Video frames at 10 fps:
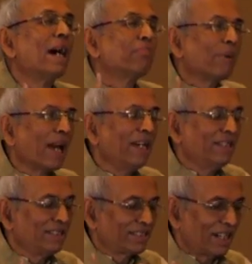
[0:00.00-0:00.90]
apply
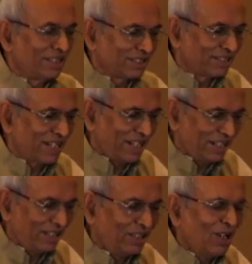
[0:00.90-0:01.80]
this
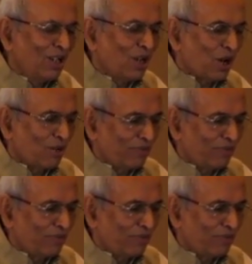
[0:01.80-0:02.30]
understanding of